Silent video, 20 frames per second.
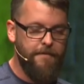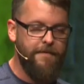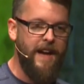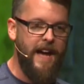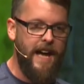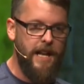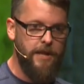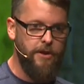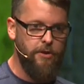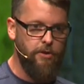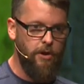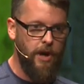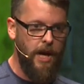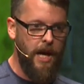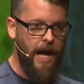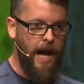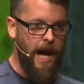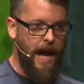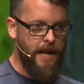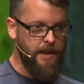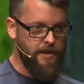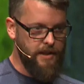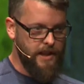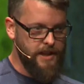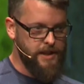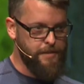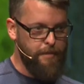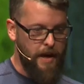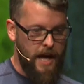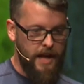value and
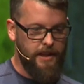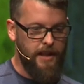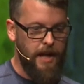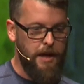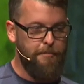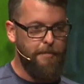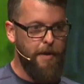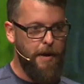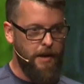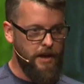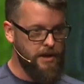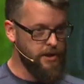expect a,